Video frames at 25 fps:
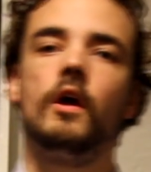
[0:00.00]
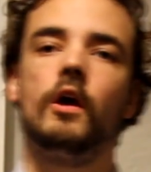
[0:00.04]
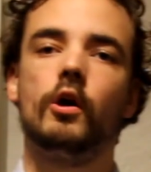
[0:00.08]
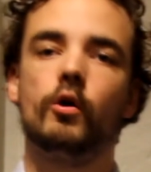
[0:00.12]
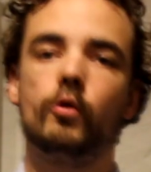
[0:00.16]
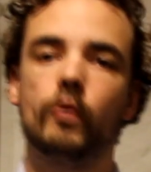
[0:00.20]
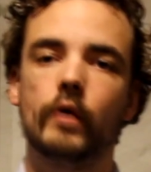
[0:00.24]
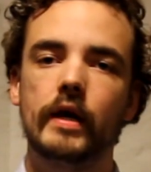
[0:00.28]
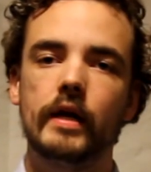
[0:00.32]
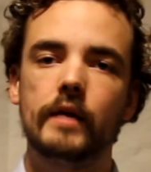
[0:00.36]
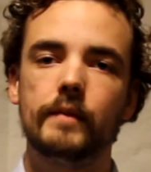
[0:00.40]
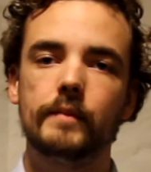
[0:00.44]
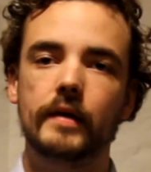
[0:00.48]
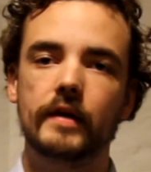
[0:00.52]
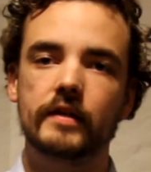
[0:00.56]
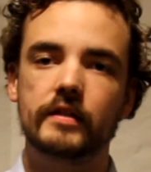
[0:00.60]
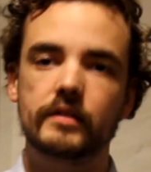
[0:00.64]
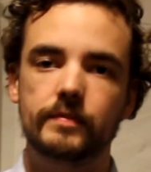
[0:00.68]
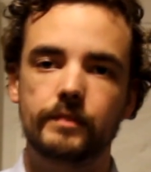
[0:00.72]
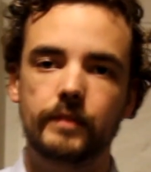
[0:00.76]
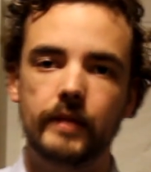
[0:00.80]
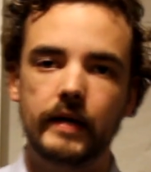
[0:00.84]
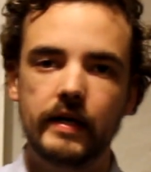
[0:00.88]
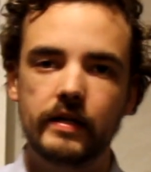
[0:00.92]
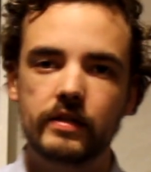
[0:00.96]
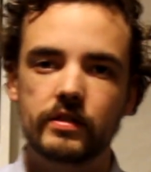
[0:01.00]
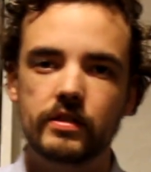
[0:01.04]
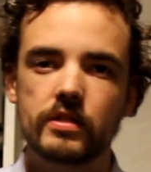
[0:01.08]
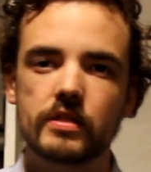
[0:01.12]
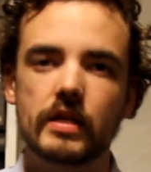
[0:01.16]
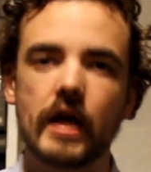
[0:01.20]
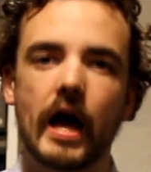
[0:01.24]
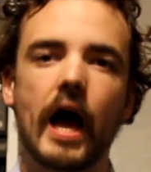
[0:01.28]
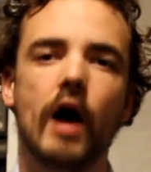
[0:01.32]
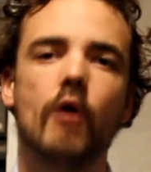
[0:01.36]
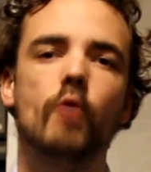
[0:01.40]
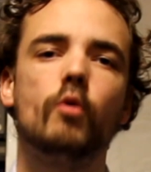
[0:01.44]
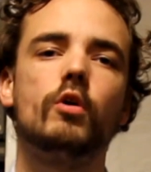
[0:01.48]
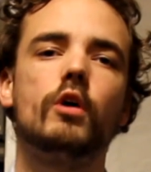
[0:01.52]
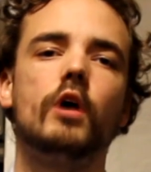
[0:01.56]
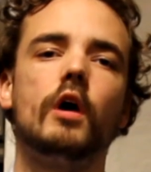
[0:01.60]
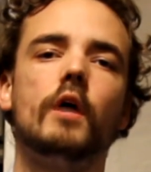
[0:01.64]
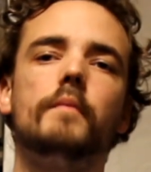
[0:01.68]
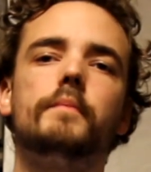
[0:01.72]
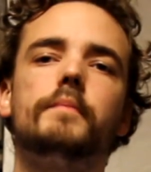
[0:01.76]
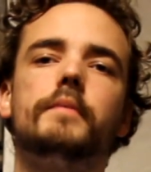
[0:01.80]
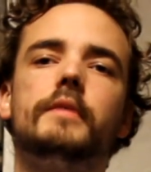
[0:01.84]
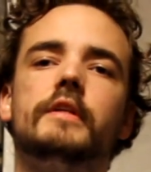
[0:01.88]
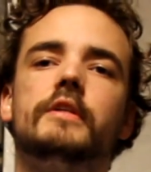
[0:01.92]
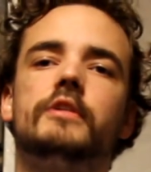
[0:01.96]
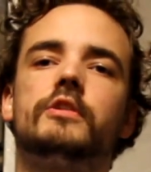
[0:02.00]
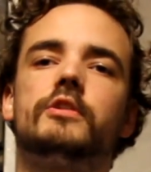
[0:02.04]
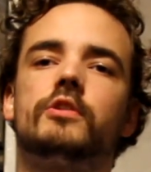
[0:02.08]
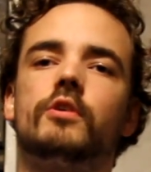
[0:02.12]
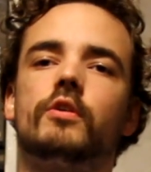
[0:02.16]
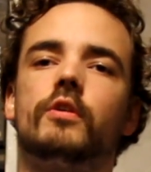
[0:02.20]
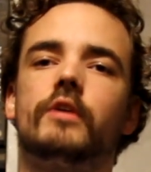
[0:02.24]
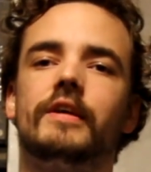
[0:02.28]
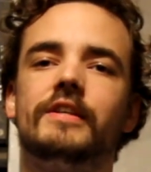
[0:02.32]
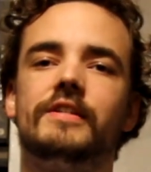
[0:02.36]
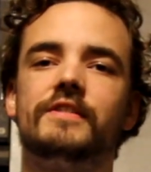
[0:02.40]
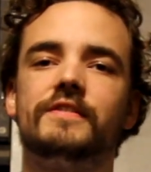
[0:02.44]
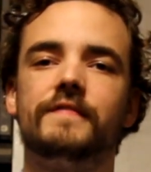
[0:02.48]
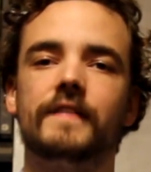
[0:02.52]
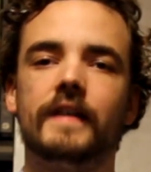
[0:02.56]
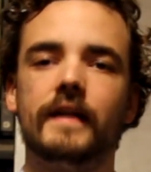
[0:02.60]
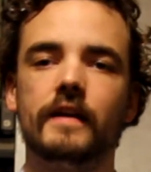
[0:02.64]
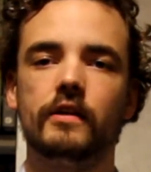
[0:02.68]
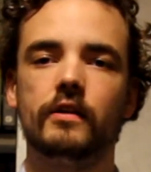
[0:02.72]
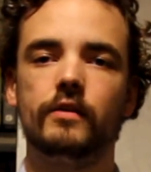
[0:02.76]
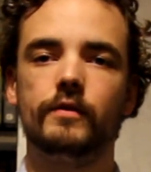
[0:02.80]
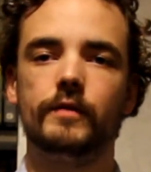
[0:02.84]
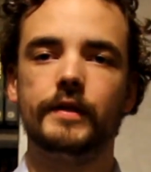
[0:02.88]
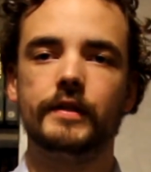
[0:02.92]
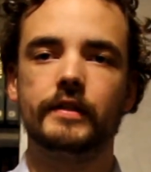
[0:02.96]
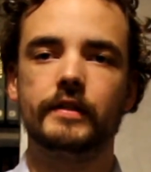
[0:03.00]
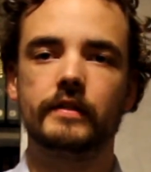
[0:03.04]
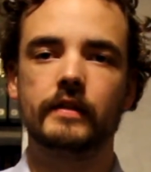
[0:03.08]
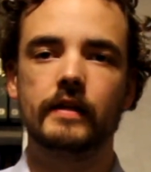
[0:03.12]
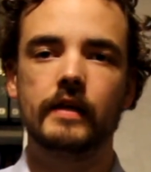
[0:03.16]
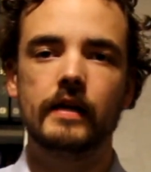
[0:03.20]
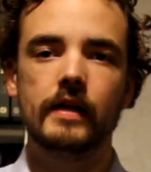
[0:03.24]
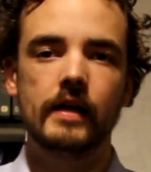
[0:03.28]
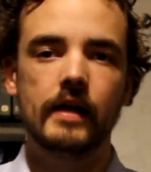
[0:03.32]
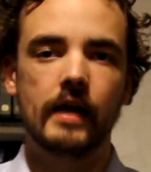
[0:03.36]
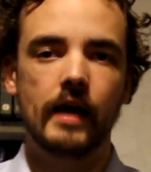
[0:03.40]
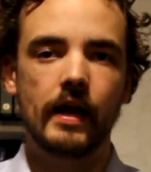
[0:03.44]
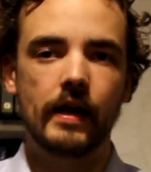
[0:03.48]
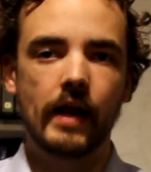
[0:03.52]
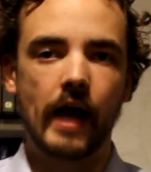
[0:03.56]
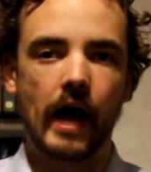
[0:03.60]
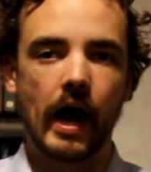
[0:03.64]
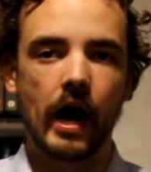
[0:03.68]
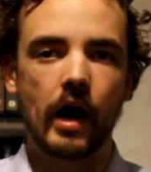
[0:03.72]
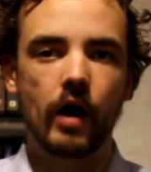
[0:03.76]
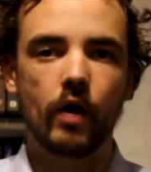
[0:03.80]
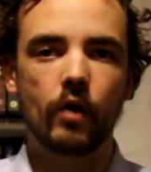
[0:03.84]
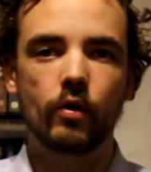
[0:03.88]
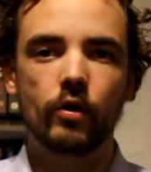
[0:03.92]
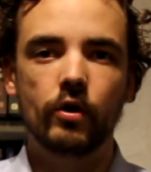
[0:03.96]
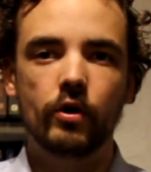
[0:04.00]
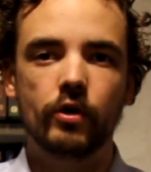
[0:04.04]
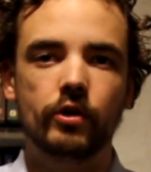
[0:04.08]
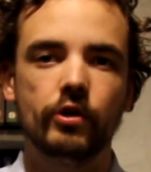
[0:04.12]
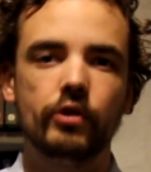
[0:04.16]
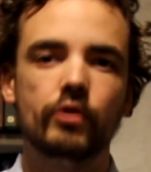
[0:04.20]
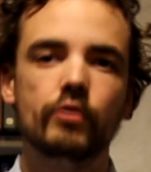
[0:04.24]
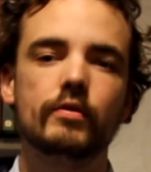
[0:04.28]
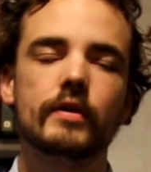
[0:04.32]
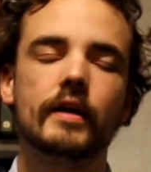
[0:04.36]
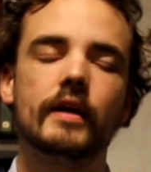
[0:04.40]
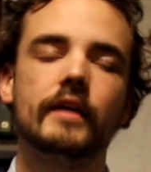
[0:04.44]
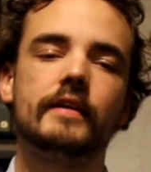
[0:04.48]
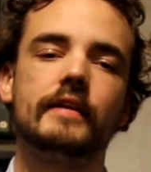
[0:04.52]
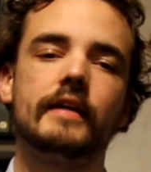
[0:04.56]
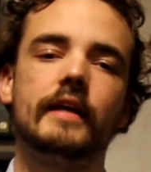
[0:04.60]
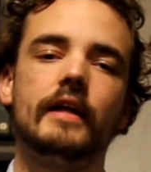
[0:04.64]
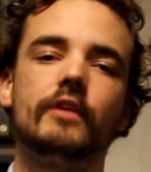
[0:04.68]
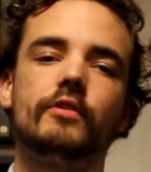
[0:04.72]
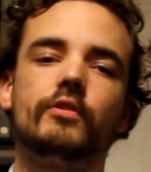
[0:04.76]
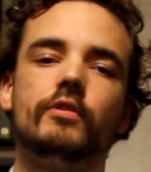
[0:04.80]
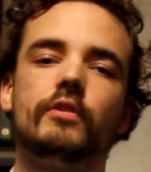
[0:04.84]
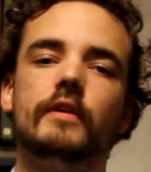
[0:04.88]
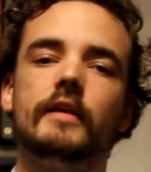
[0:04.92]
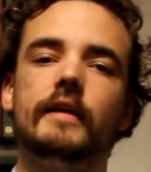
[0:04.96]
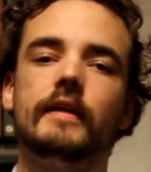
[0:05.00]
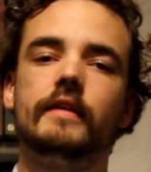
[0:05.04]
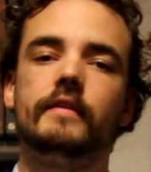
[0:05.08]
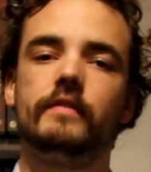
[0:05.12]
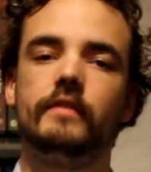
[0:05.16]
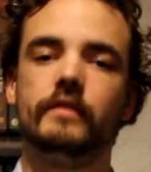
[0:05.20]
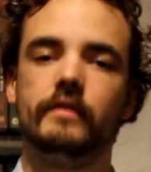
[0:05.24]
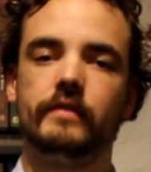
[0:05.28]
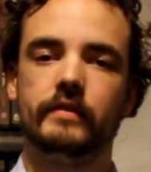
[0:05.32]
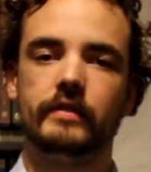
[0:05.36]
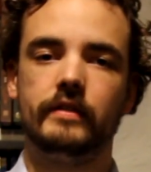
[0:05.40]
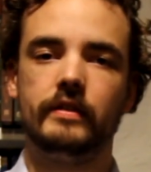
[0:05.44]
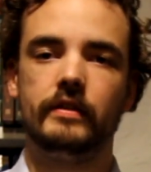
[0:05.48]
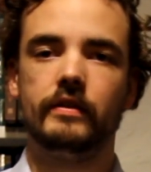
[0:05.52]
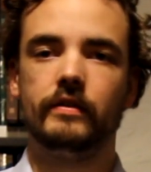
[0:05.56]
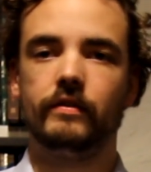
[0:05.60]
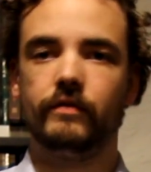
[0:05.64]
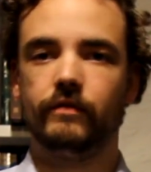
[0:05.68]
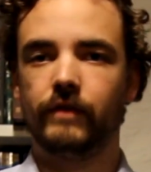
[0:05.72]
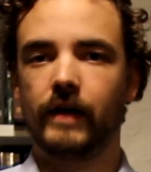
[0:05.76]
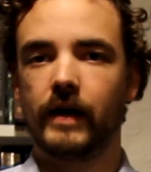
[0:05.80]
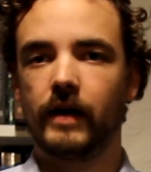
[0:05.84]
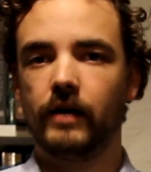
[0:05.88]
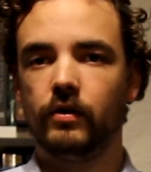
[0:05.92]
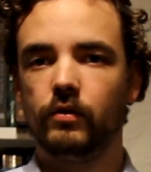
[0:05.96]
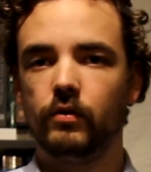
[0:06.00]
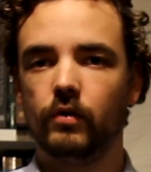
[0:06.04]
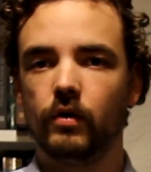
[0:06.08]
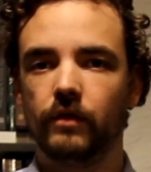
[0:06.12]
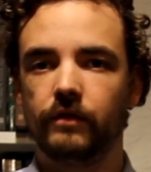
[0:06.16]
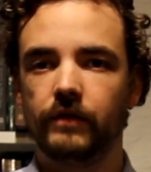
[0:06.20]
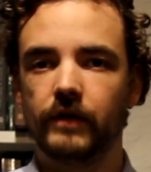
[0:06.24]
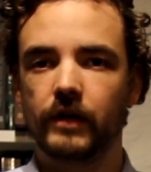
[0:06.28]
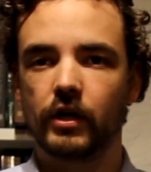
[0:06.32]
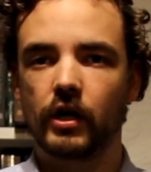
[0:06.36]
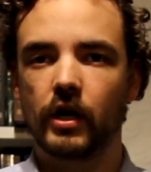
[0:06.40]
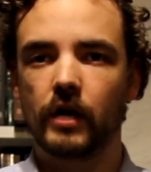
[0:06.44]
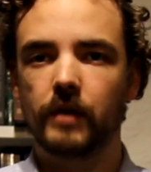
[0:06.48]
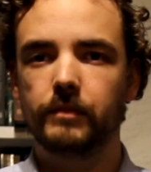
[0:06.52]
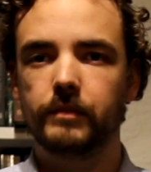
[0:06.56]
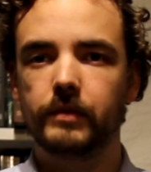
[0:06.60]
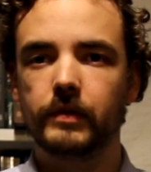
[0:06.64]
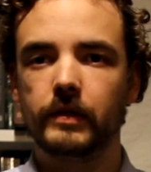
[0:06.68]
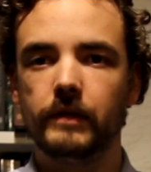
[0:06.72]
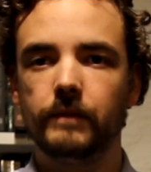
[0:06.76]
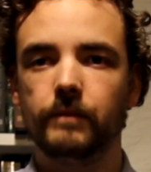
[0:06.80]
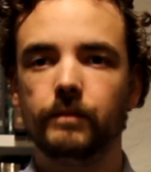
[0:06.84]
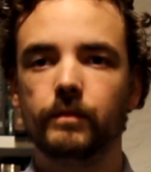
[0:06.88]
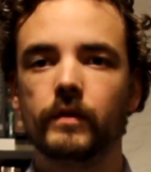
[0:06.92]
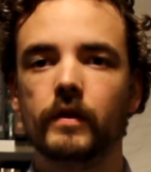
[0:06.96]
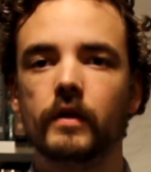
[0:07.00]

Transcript: Graham explains us how company stock is valuated and how you can calculate the value of a company.